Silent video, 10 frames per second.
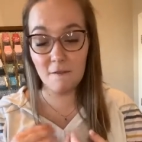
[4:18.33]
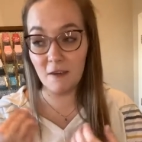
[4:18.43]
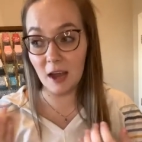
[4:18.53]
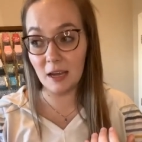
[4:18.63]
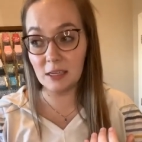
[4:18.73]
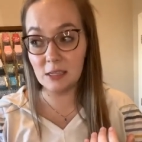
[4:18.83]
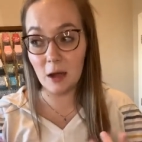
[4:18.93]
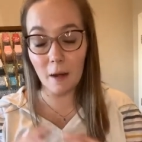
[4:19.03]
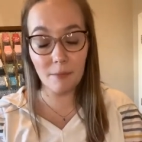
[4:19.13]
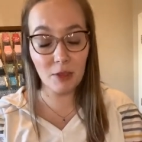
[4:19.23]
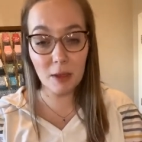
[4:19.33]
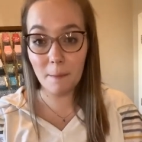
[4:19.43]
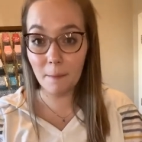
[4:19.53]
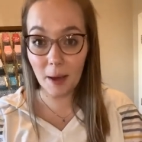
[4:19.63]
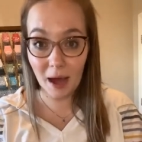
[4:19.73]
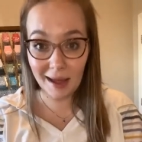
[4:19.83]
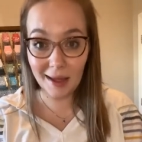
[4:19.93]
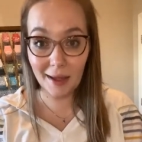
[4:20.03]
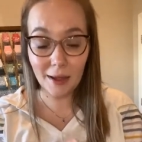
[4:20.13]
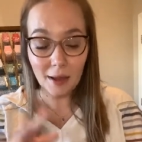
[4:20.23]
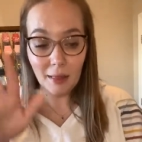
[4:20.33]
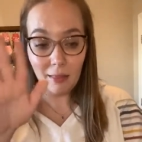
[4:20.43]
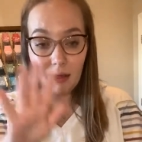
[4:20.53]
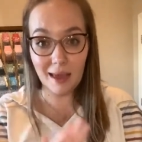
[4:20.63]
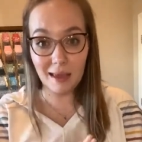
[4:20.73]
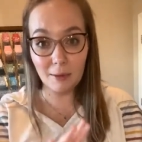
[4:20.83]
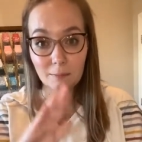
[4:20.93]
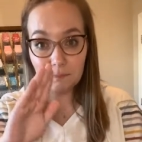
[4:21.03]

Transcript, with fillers: Find, um, you can buy like